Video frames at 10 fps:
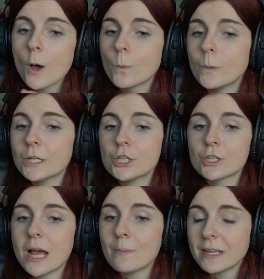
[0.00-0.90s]

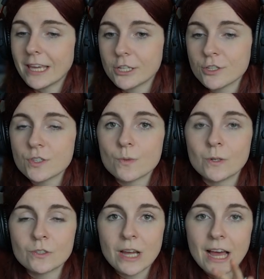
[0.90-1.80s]
which applications you
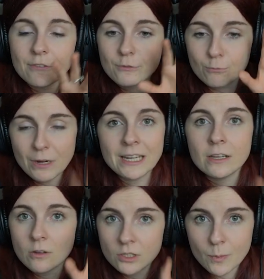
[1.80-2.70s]
want to have
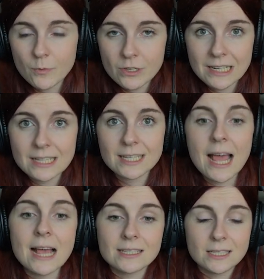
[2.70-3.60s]
running on top of your cluster
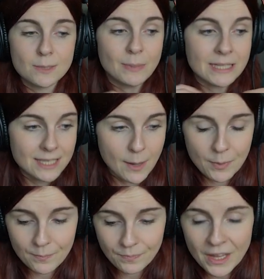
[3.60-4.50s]
as it spins
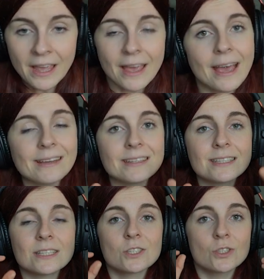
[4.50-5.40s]
up. And
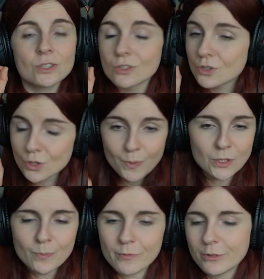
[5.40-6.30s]
this is super
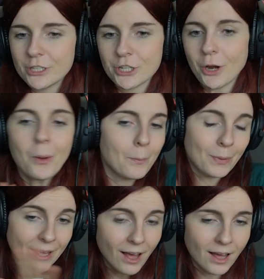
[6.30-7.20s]
duper feature
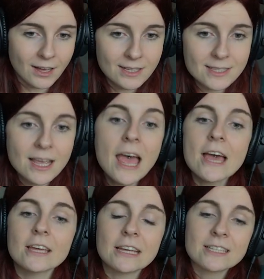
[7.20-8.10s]
because
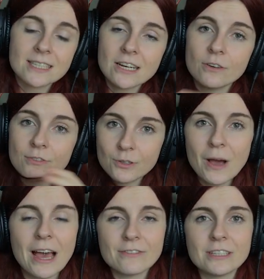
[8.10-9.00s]
instead of you
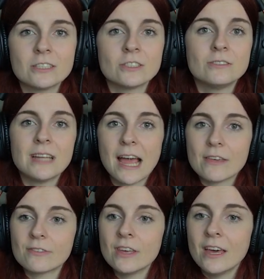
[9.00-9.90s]
having to dive